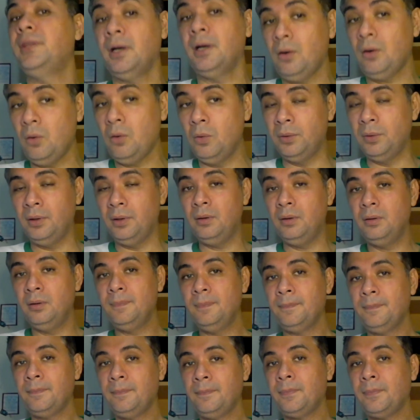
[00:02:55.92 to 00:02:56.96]
own.
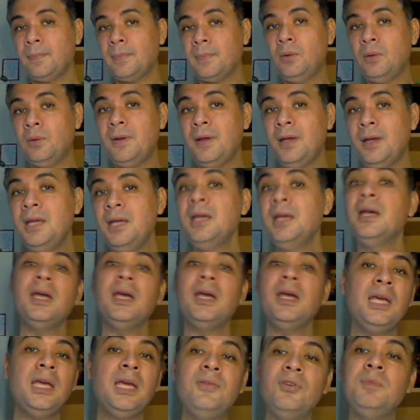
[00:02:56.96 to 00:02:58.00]
Okay,
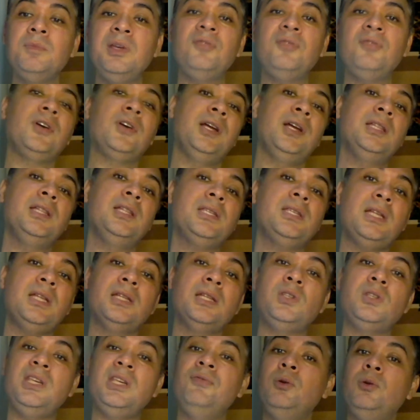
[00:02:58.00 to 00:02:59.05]
even me, for
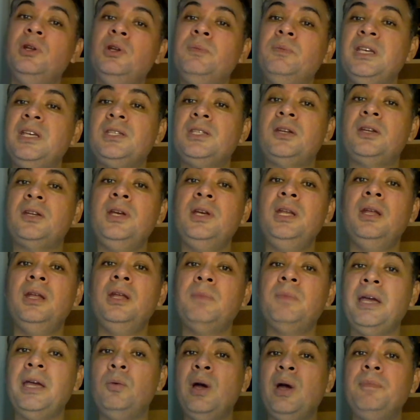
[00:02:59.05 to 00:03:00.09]
instance, even with my screen and
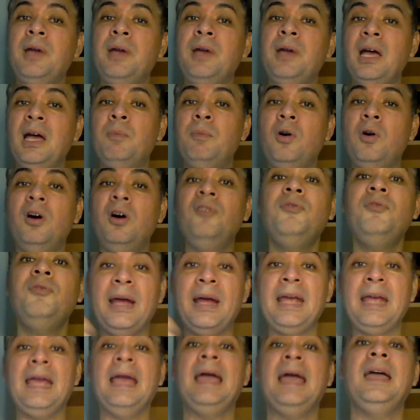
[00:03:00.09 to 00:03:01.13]
my webcam off, my
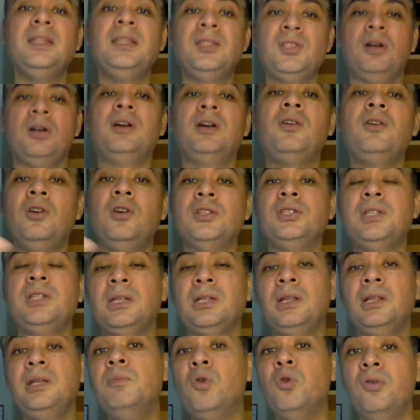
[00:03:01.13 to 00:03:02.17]
hands are constantly
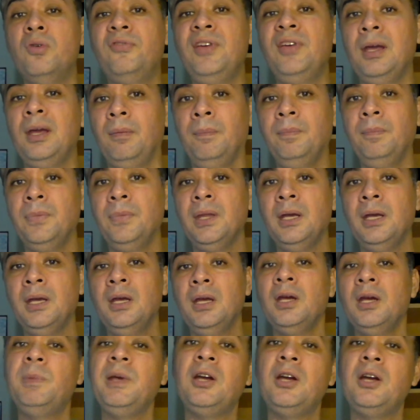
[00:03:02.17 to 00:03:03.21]
moving
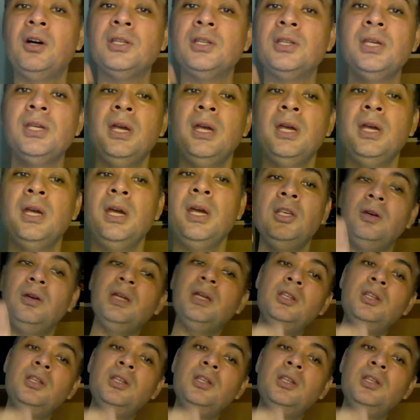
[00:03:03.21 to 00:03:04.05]
because you can